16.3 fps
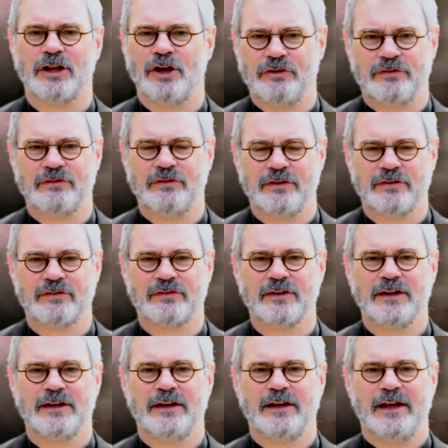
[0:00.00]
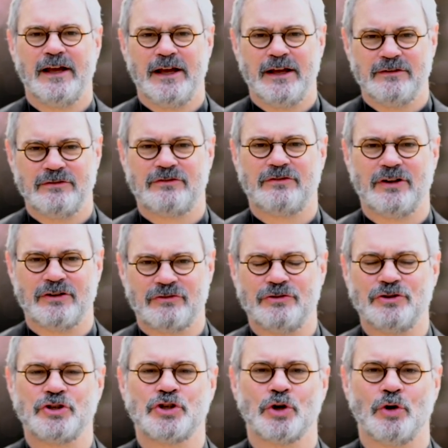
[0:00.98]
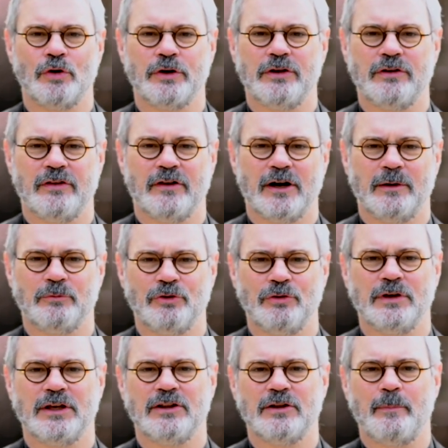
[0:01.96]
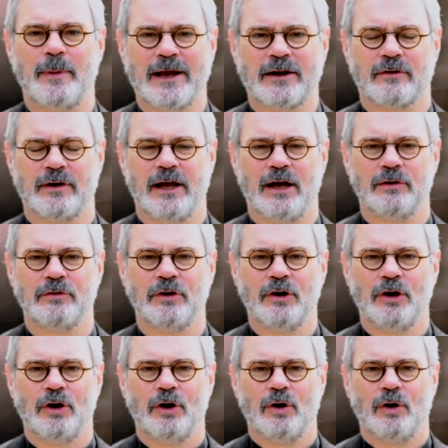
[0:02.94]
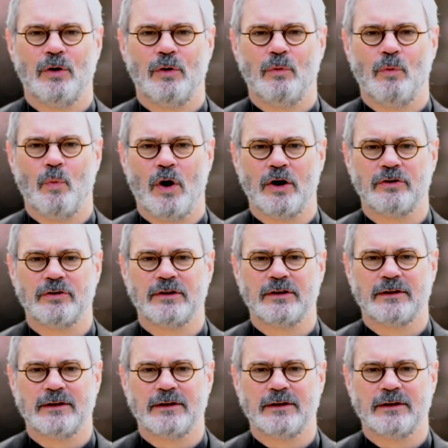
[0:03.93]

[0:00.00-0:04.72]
closeness, and just to assure you that I'm doing in the background what